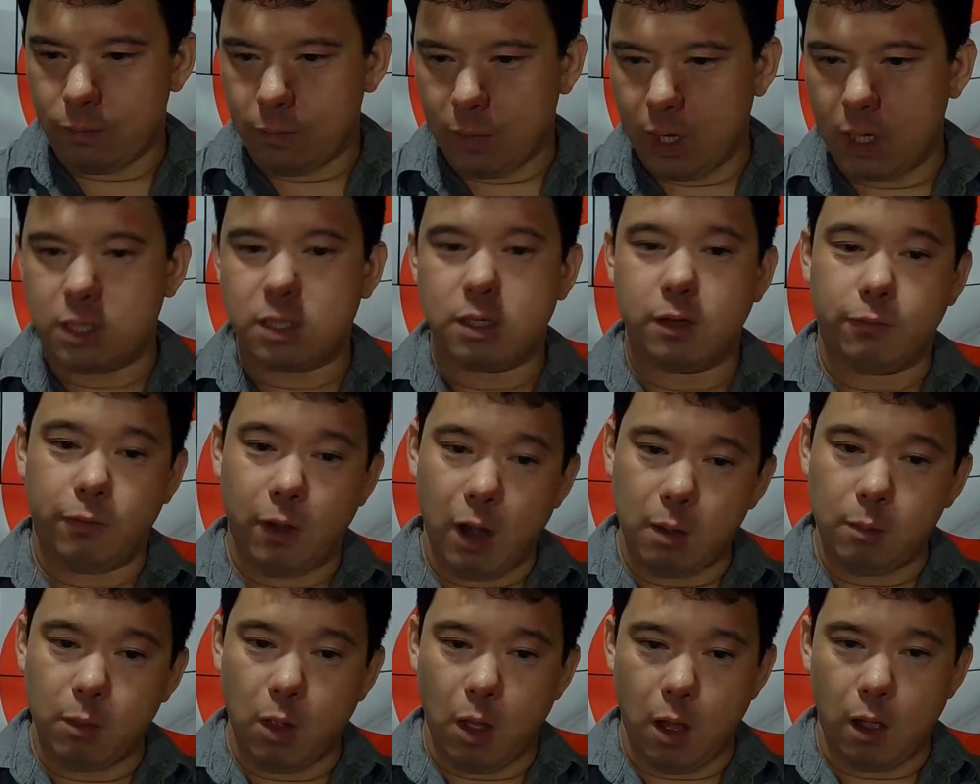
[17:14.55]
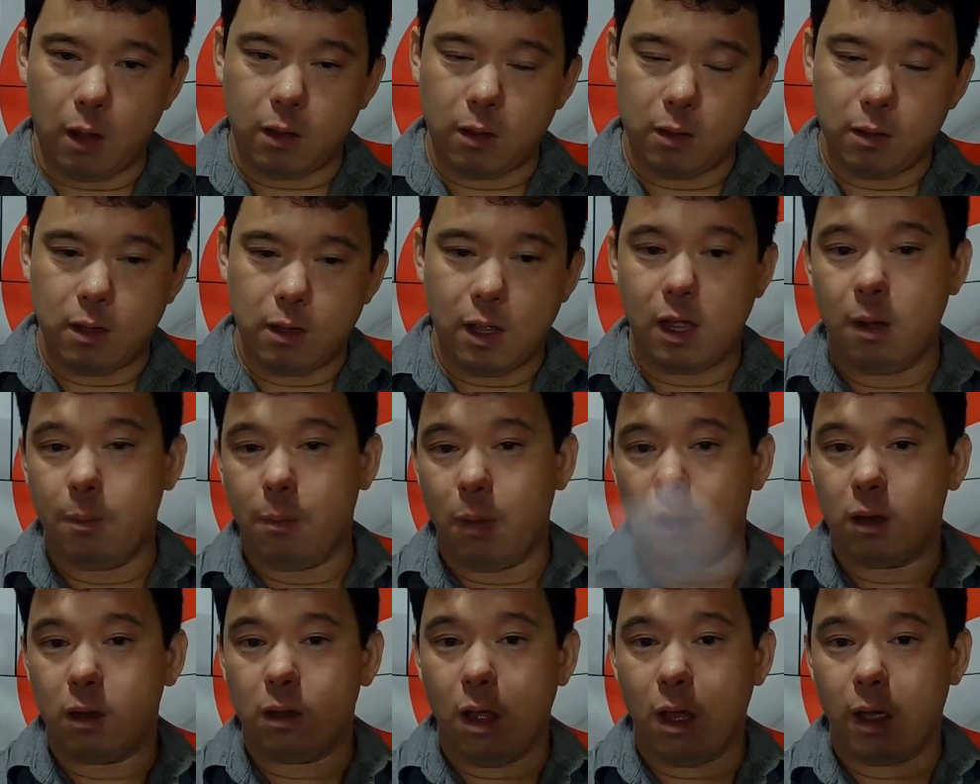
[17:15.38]
It's the frame lock, and a
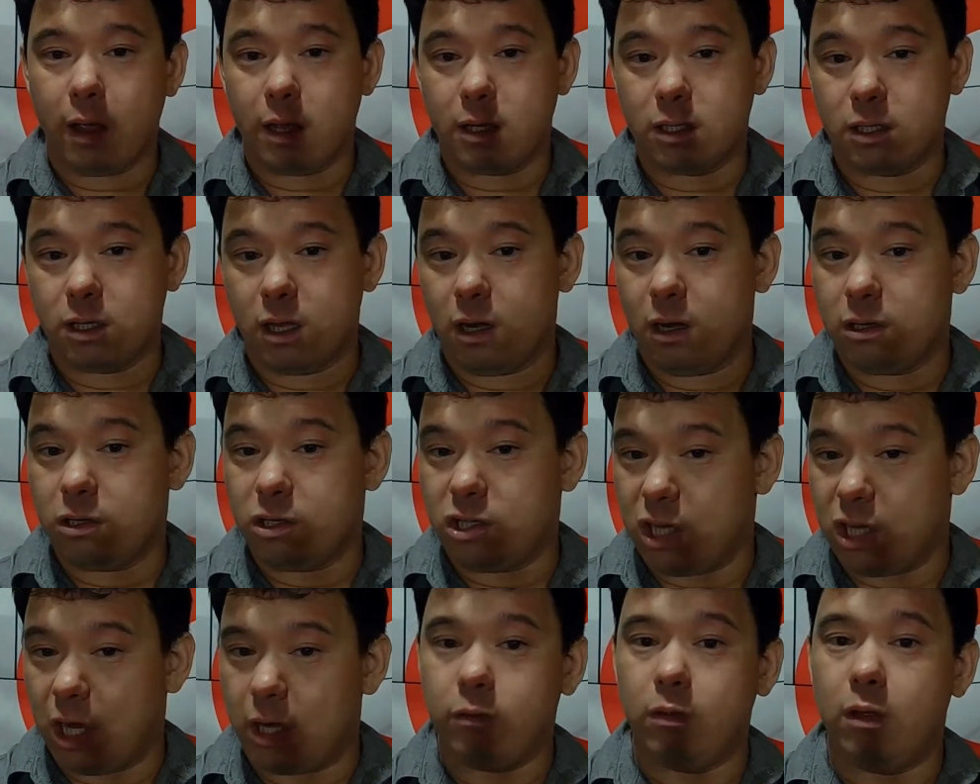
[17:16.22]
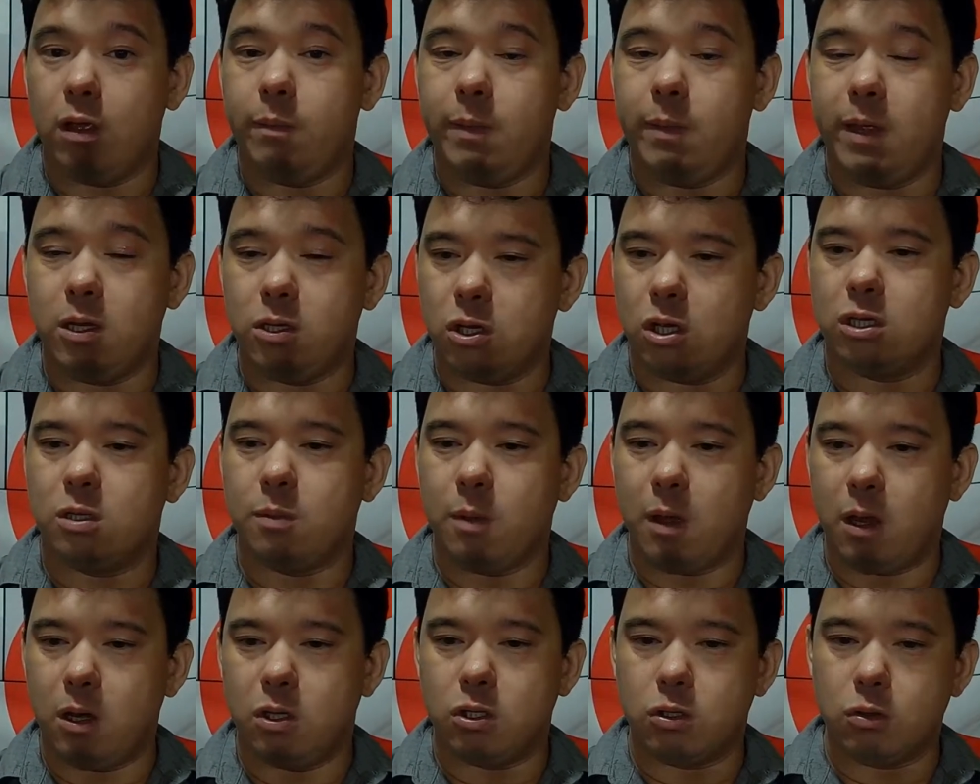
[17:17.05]
button lock is going to generally be just
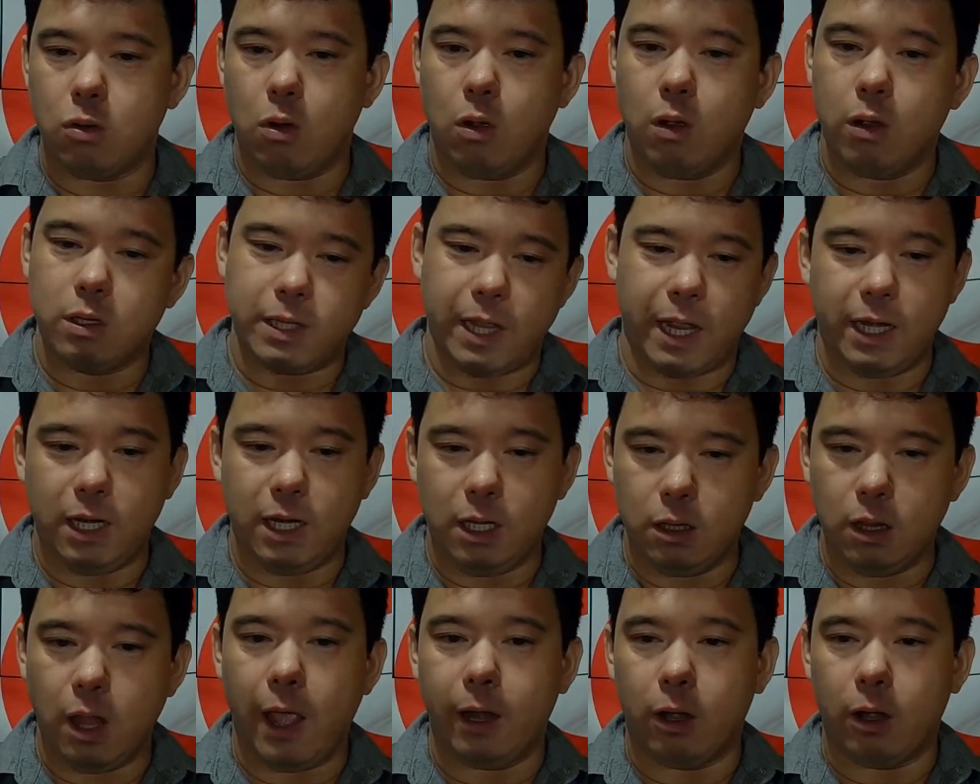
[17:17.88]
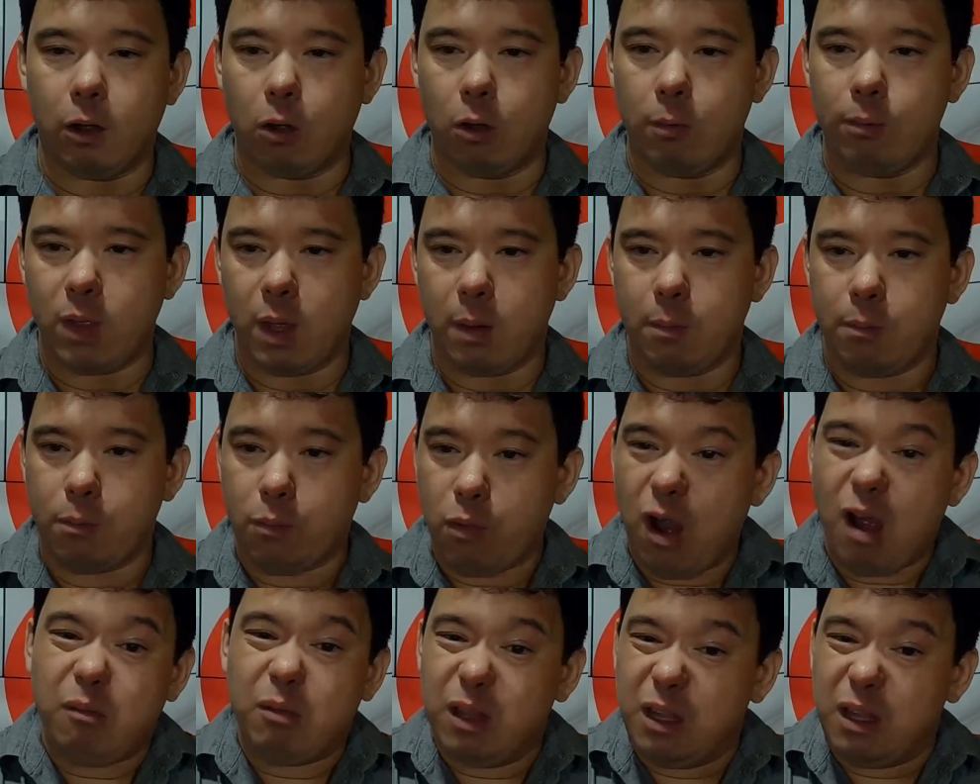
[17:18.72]
about as strong as any liner, and
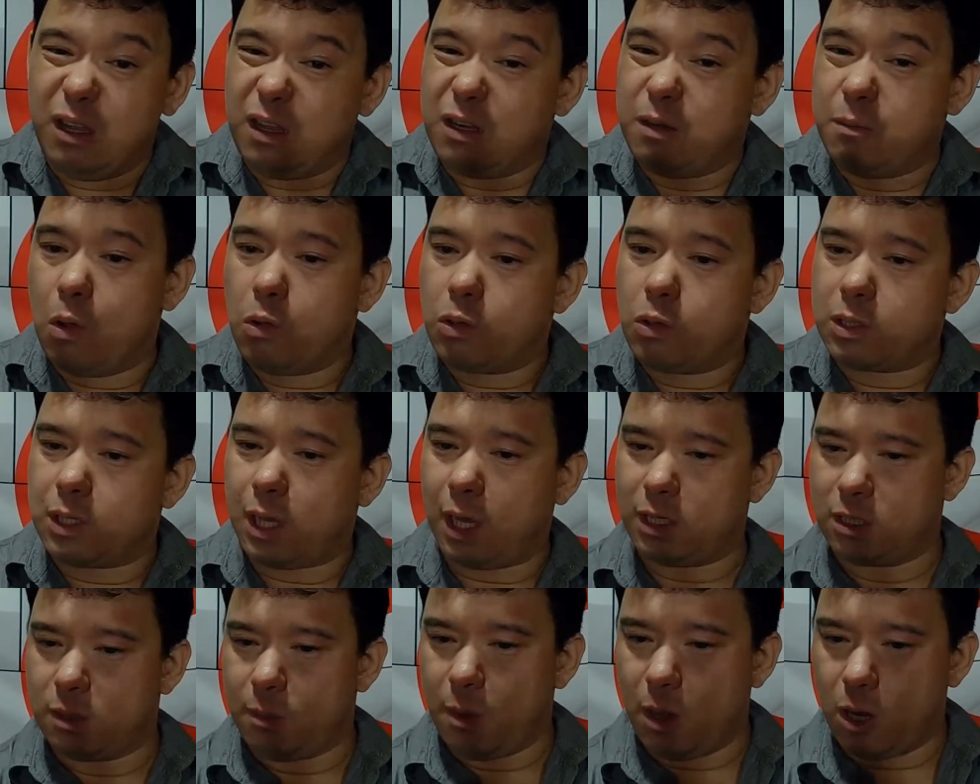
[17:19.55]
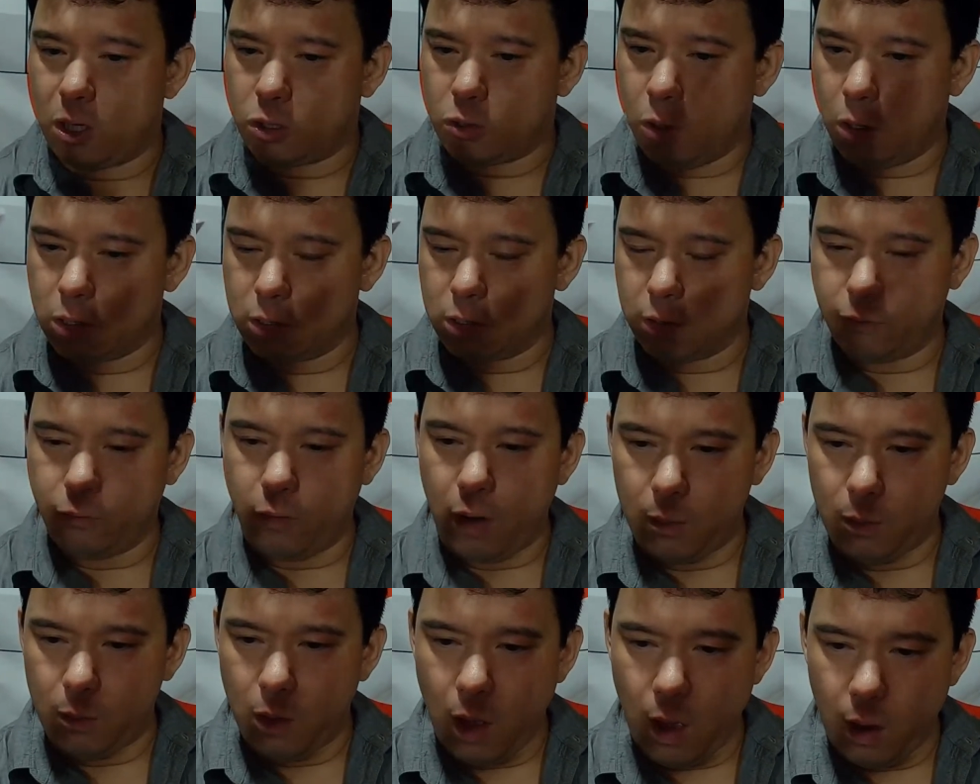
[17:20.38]
probably in most cases about as strong as a
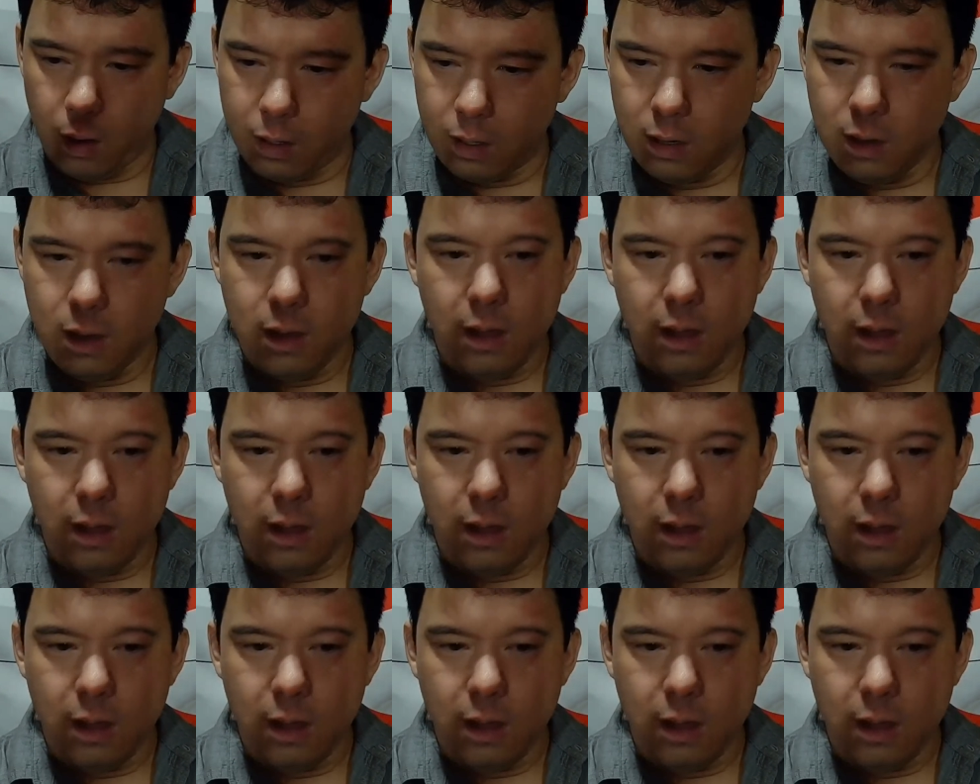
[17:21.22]
frame lock.